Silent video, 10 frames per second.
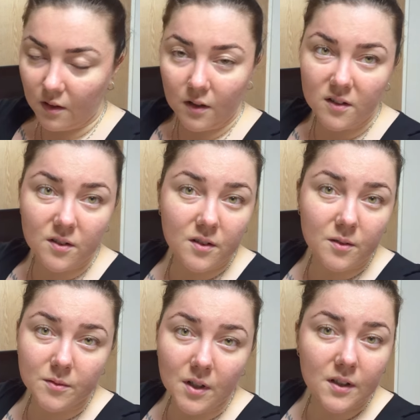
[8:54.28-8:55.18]
I don't know,
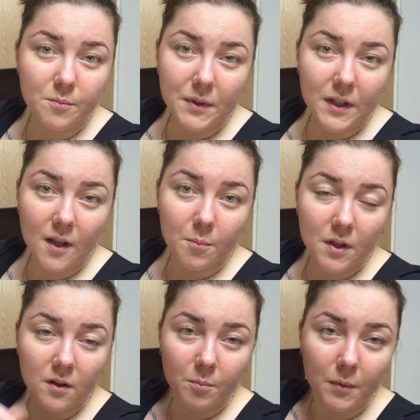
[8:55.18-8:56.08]
9 p.m.
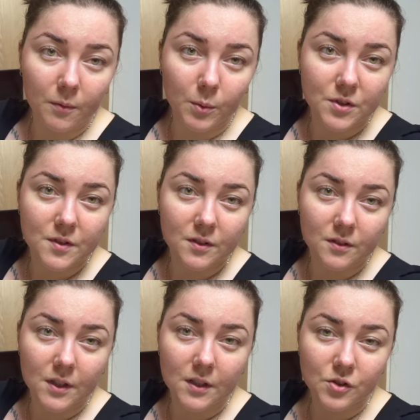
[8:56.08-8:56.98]
My watch still
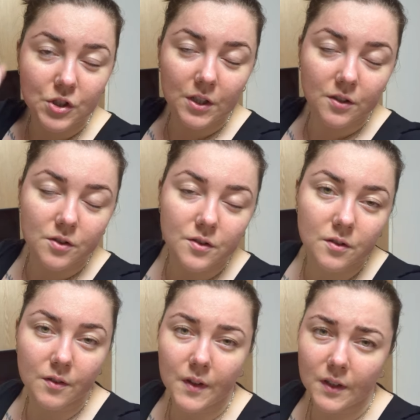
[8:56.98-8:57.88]
didn't change, so
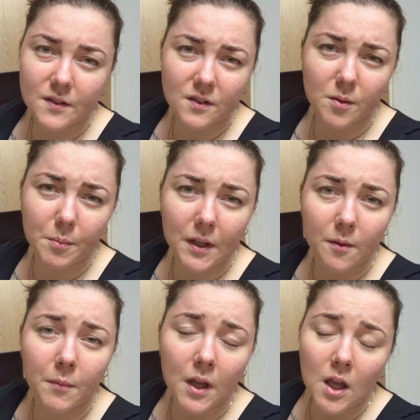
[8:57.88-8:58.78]
I think it's 9
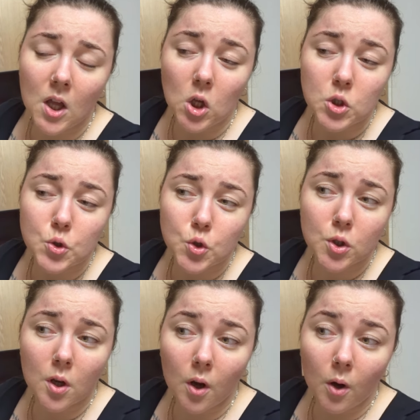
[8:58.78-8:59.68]
p.m.
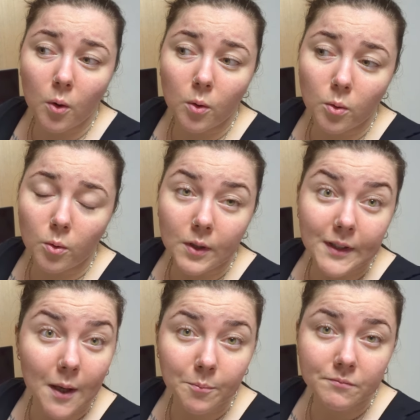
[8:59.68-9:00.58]
So
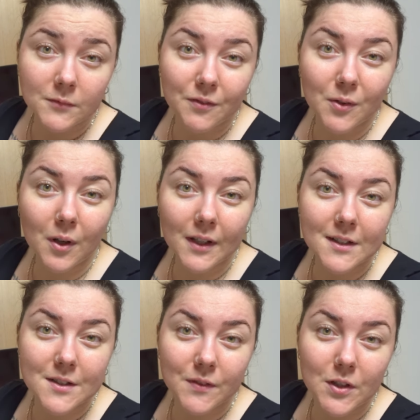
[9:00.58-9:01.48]
yeah, if you like
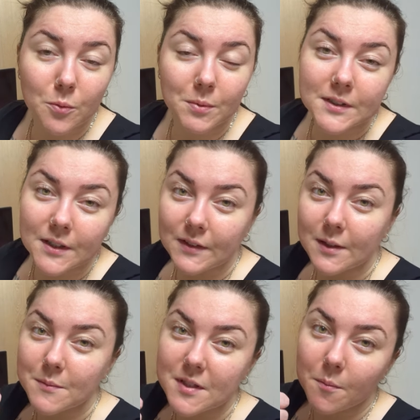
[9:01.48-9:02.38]
this video, please give it a
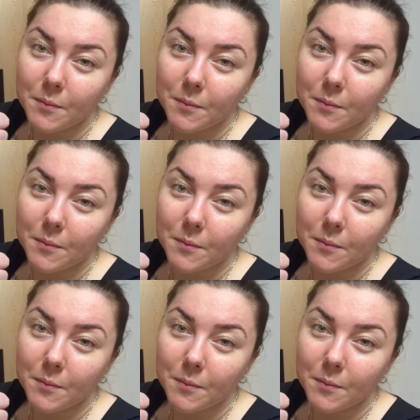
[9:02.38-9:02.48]
thumbs up.